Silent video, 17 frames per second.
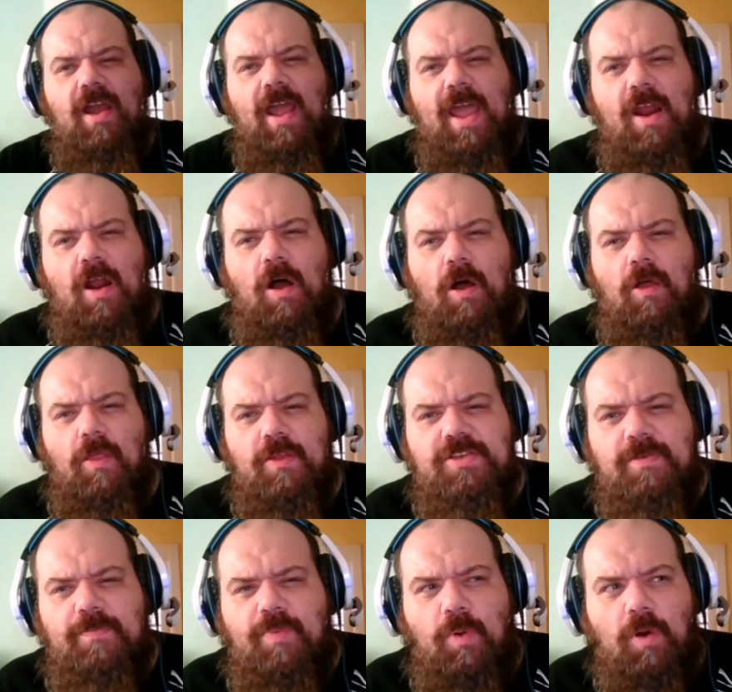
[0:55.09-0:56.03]
and all the
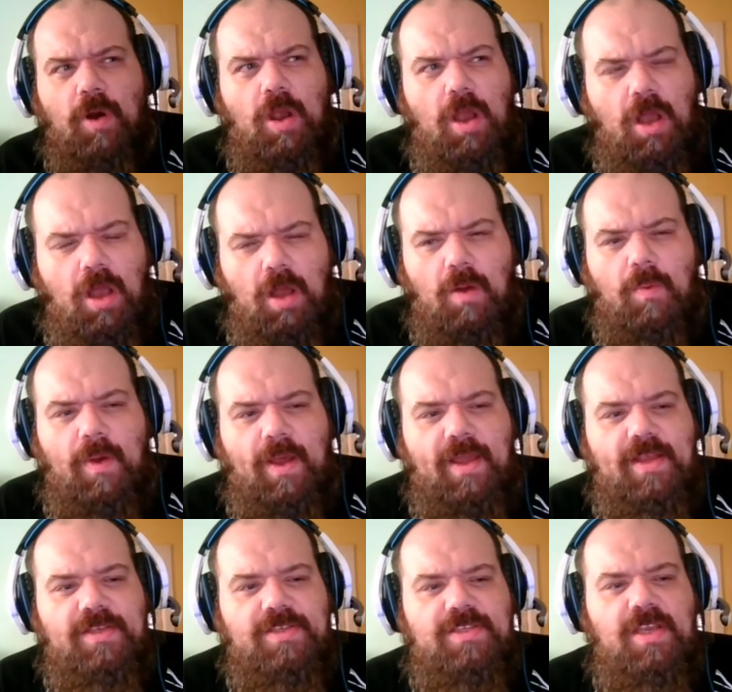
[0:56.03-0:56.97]
support
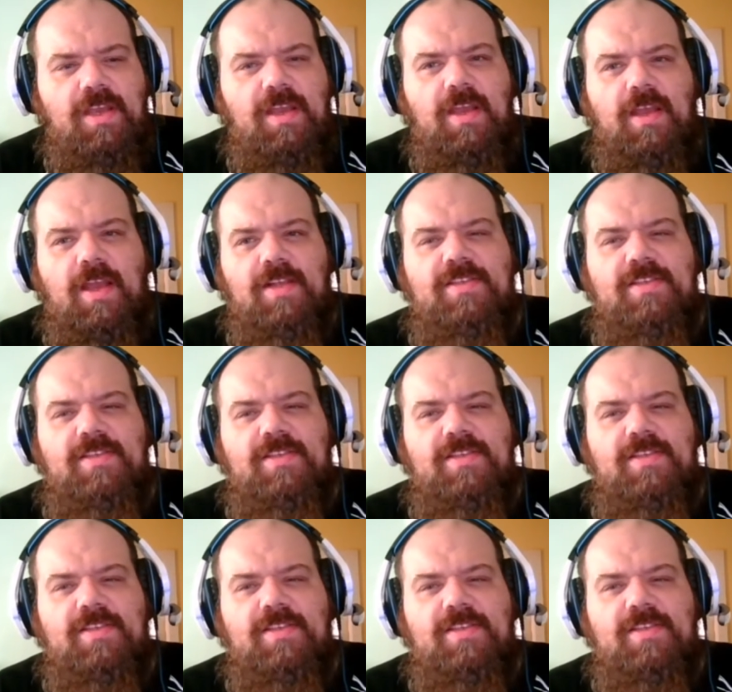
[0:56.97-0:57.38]
always at